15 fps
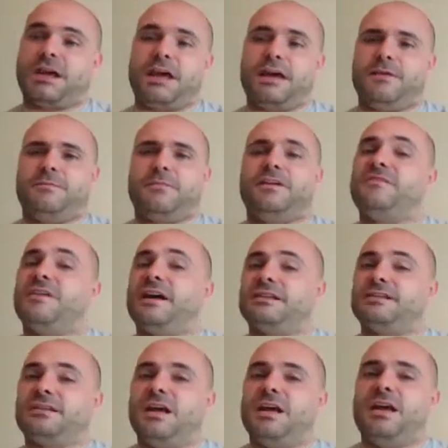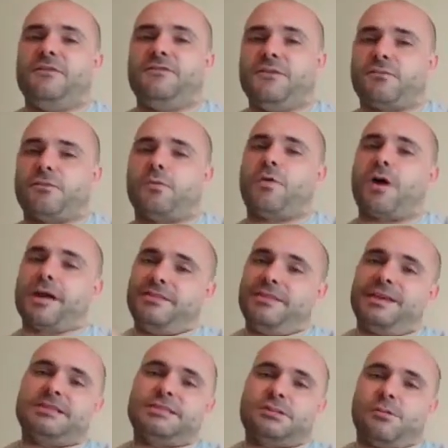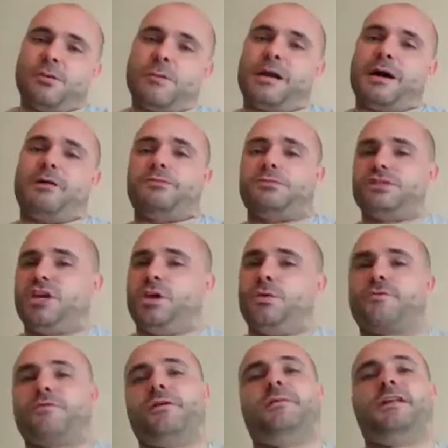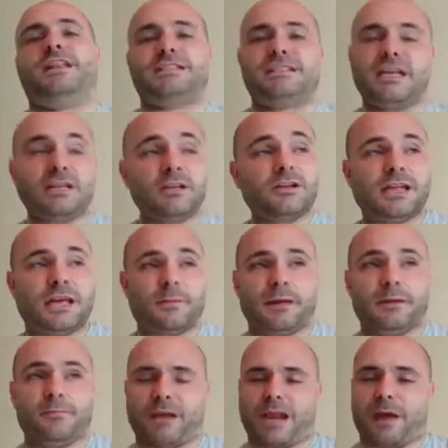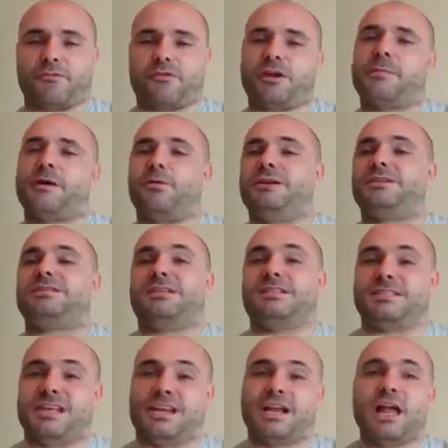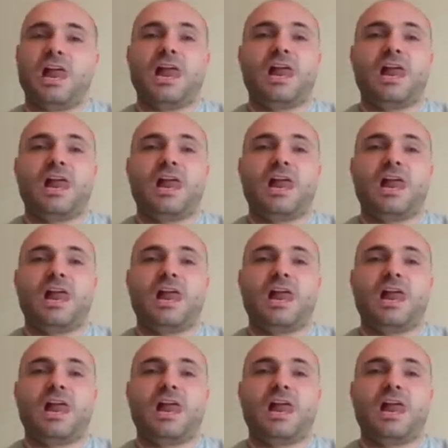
In fact, if you rewind this to about 2-3 minutes in, you'll hear me blabbering about westerns then.